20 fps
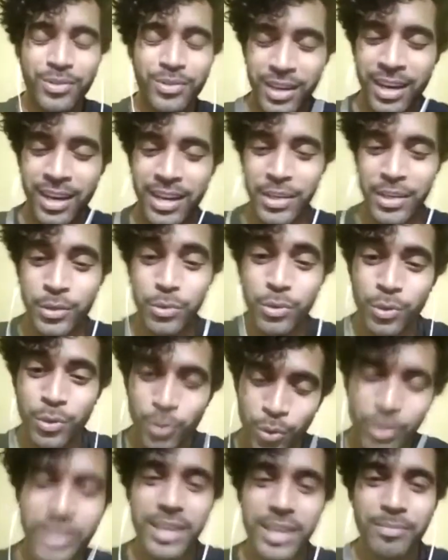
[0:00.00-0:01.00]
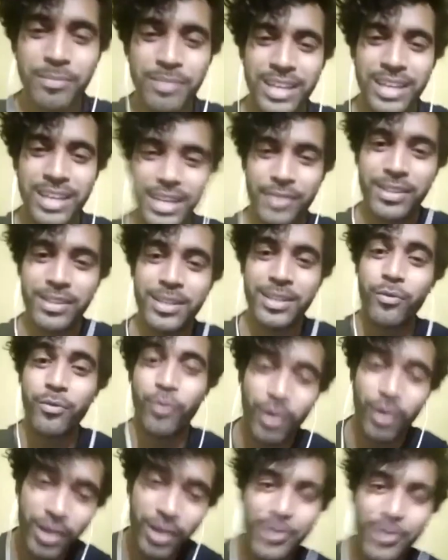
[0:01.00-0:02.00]
uh, you know him, even the
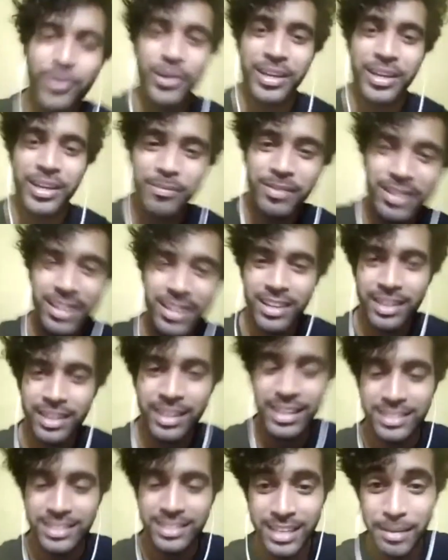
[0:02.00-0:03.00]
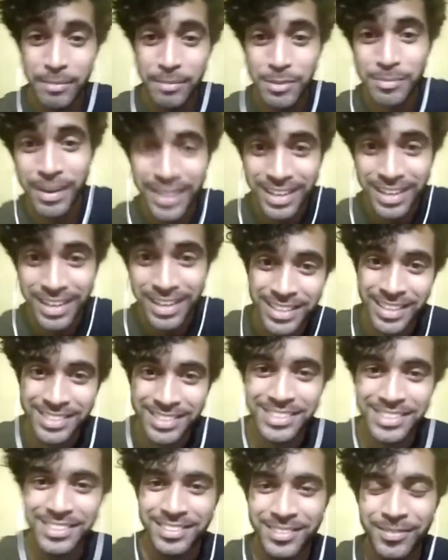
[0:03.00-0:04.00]
world know him. His name is Michael
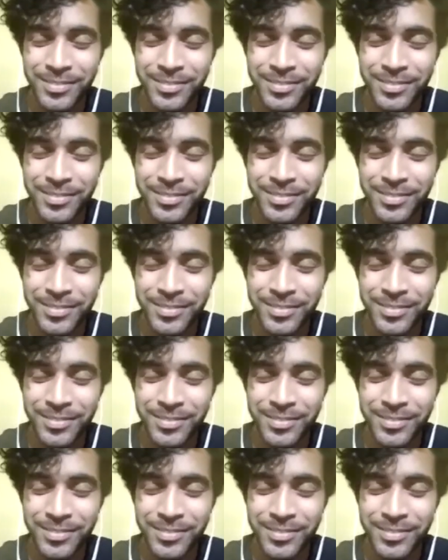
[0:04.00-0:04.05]
Jackson.